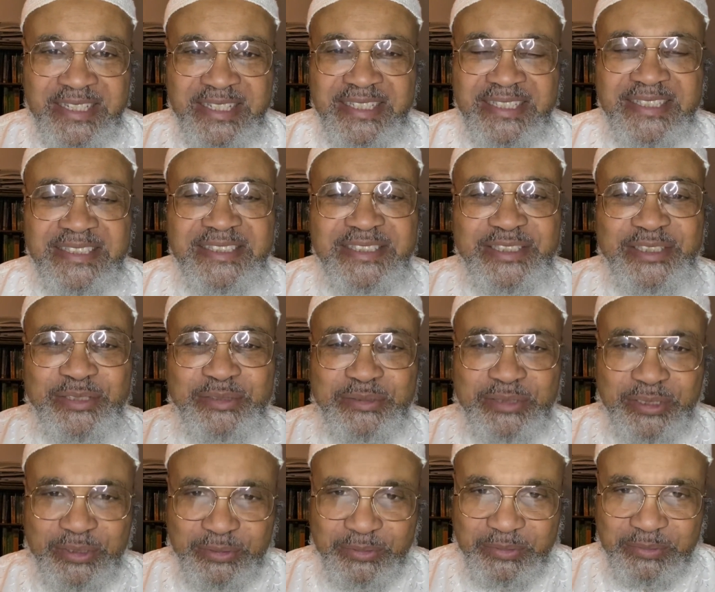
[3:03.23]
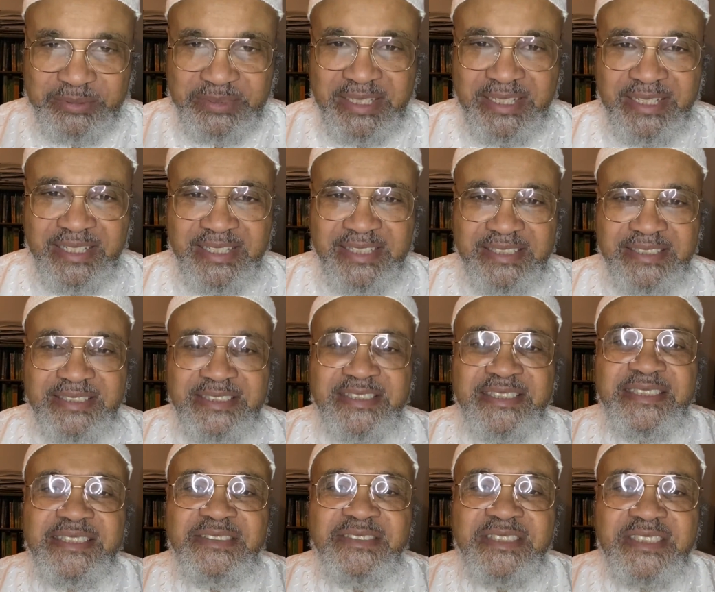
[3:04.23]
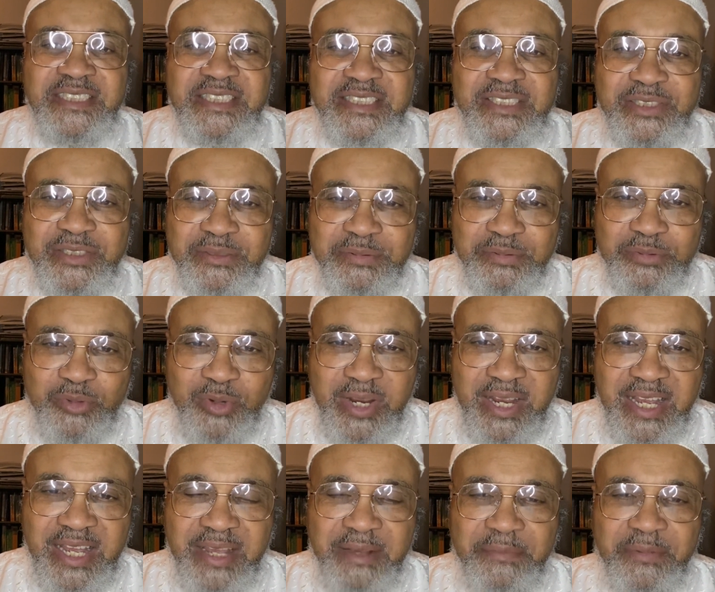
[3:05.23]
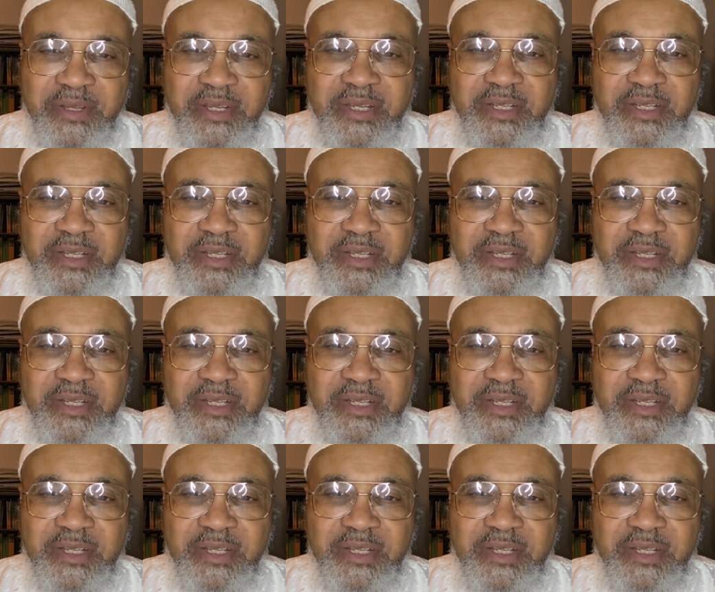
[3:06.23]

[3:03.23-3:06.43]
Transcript: It's YouTube. It's subscribe